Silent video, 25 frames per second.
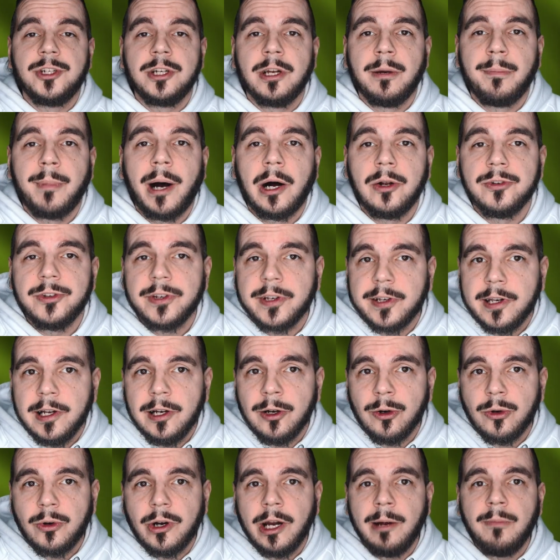amount in
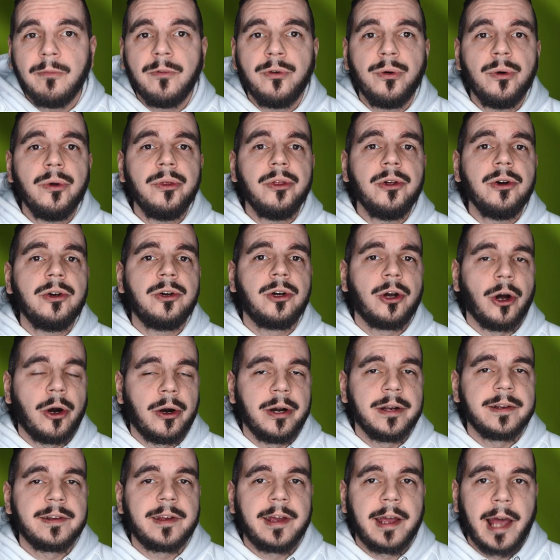kilogram for the
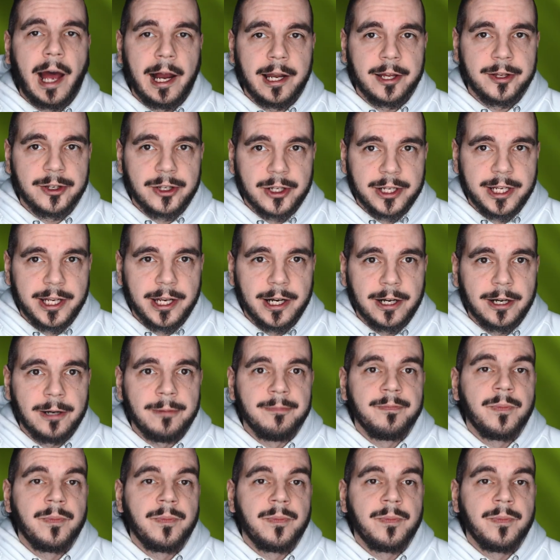current calendar year.